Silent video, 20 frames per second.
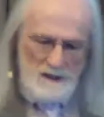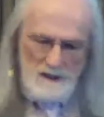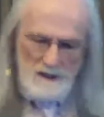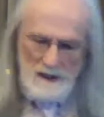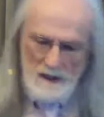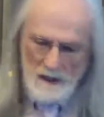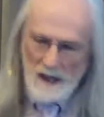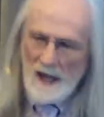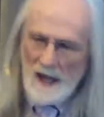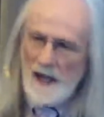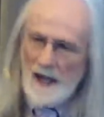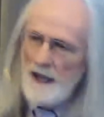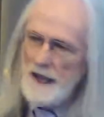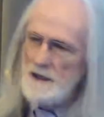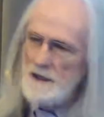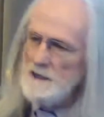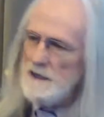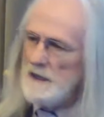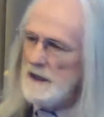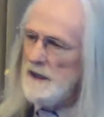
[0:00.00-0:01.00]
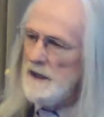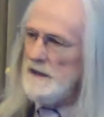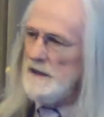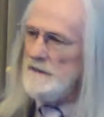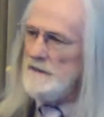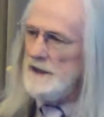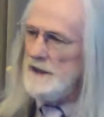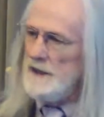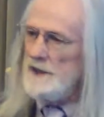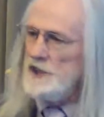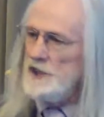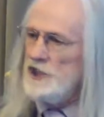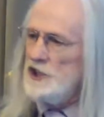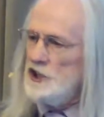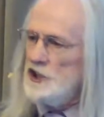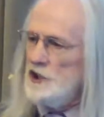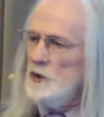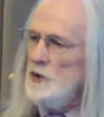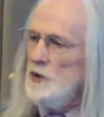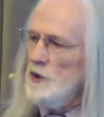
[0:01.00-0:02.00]
legs of this
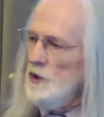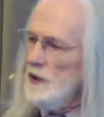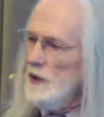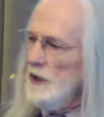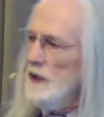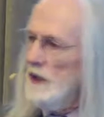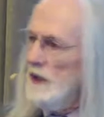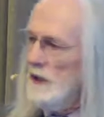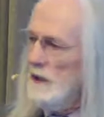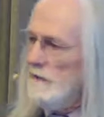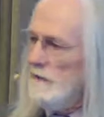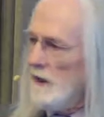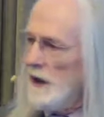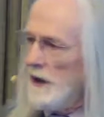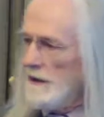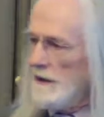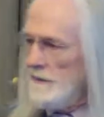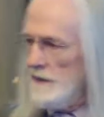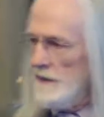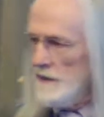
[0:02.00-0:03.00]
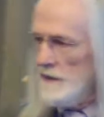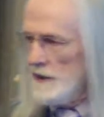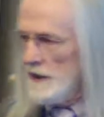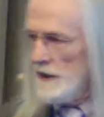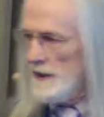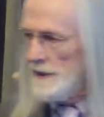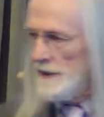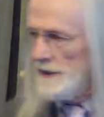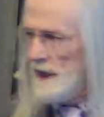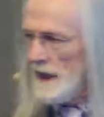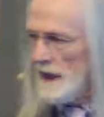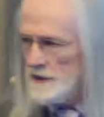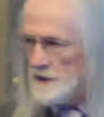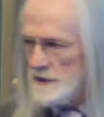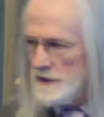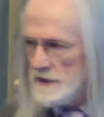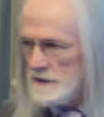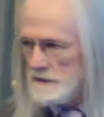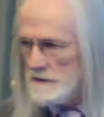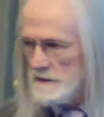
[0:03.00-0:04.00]
stool of artificial
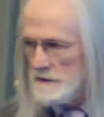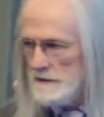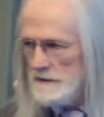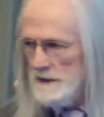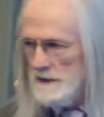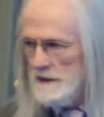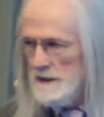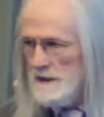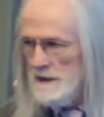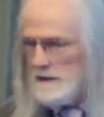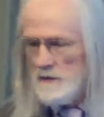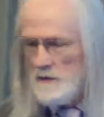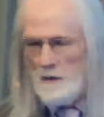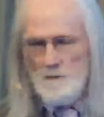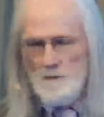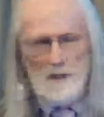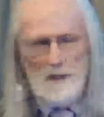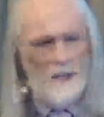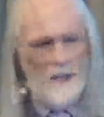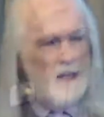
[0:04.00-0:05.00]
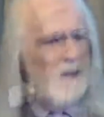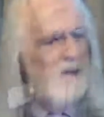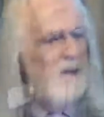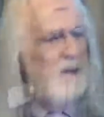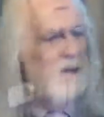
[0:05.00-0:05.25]
intelligence. We've been hearing